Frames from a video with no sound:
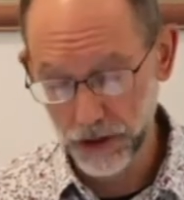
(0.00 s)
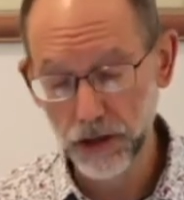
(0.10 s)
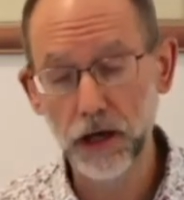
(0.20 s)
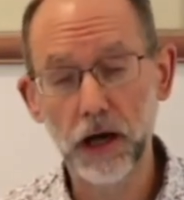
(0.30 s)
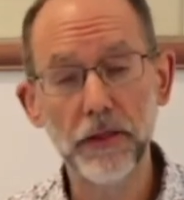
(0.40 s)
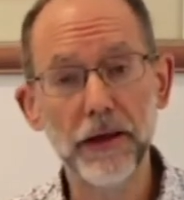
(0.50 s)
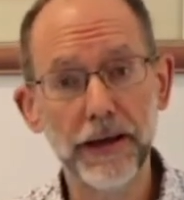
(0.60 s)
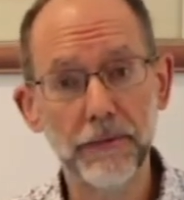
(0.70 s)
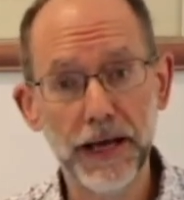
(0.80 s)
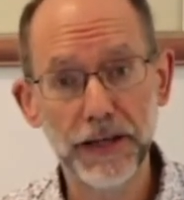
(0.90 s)
Are they
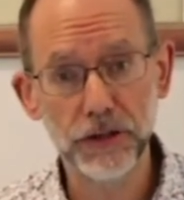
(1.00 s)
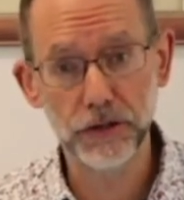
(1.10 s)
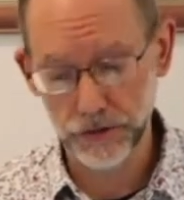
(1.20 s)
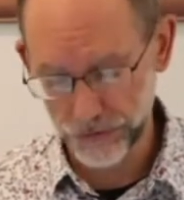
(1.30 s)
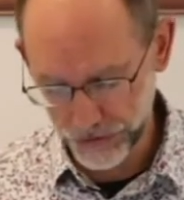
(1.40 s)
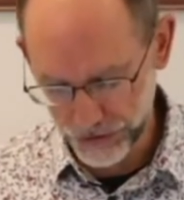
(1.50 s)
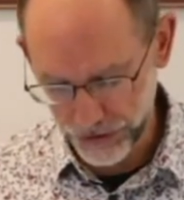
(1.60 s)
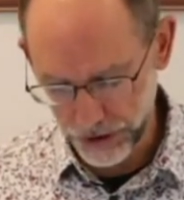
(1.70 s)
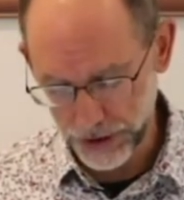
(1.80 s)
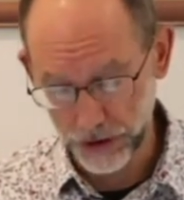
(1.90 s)
a matter of
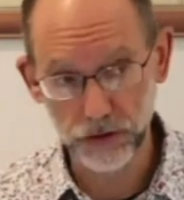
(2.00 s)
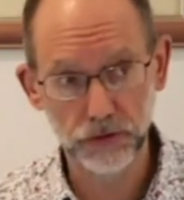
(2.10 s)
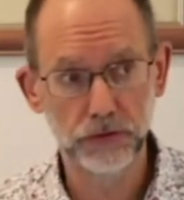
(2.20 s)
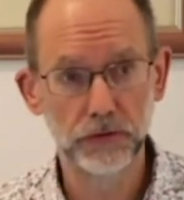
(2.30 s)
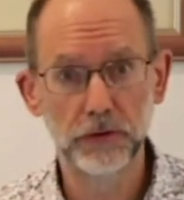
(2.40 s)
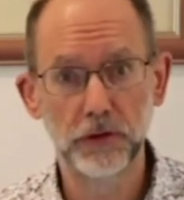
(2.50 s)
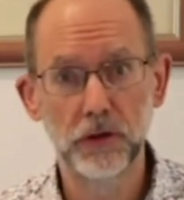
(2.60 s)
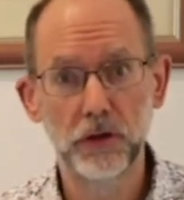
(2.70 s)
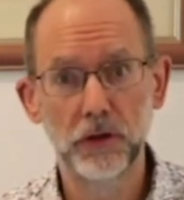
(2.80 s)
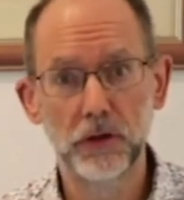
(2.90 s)
style,
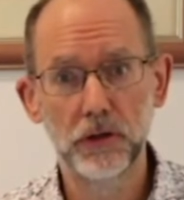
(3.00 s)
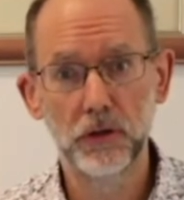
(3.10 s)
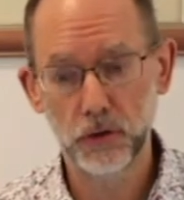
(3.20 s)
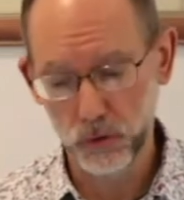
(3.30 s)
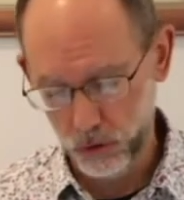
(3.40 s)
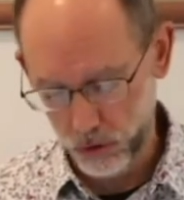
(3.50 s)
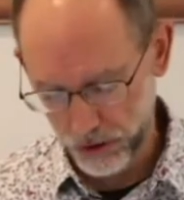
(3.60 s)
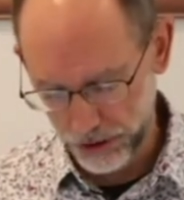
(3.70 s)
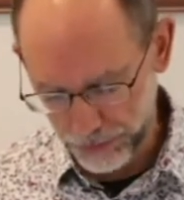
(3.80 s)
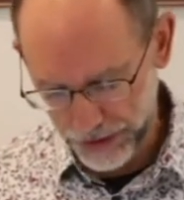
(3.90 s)

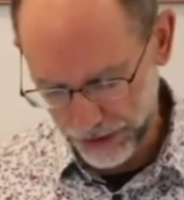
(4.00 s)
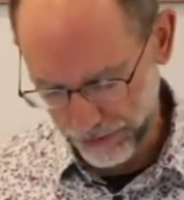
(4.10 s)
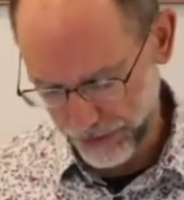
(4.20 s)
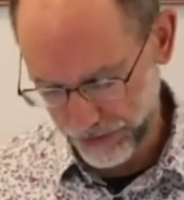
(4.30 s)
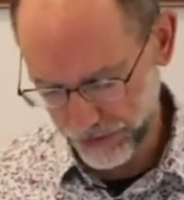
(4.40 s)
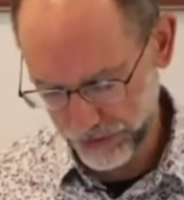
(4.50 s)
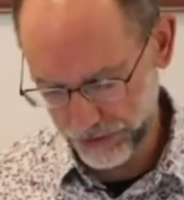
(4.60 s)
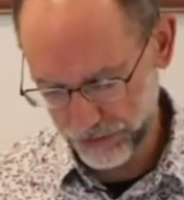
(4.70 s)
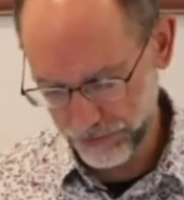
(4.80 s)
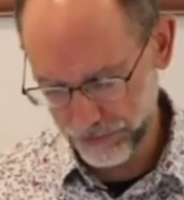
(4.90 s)
or
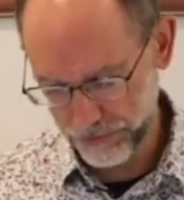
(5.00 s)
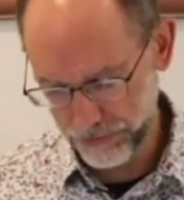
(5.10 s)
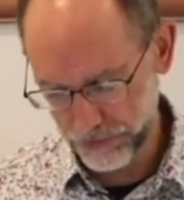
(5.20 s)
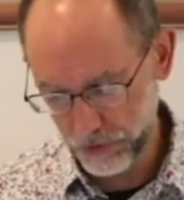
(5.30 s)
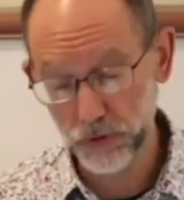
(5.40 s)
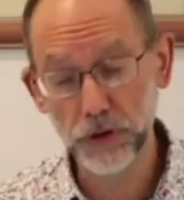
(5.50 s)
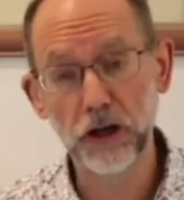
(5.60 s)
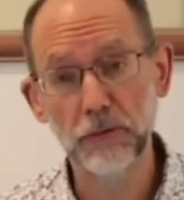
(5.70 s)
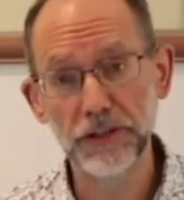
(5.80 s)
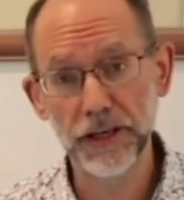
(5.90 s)
appearance, or
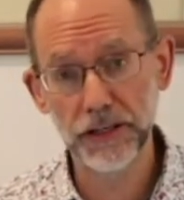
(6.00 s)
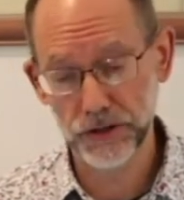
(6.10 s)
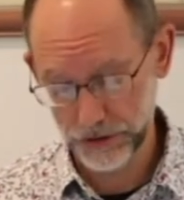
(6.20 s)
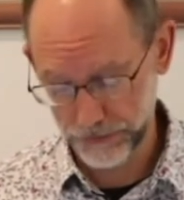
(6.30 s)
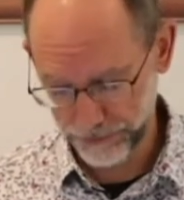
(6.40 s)
accommodation?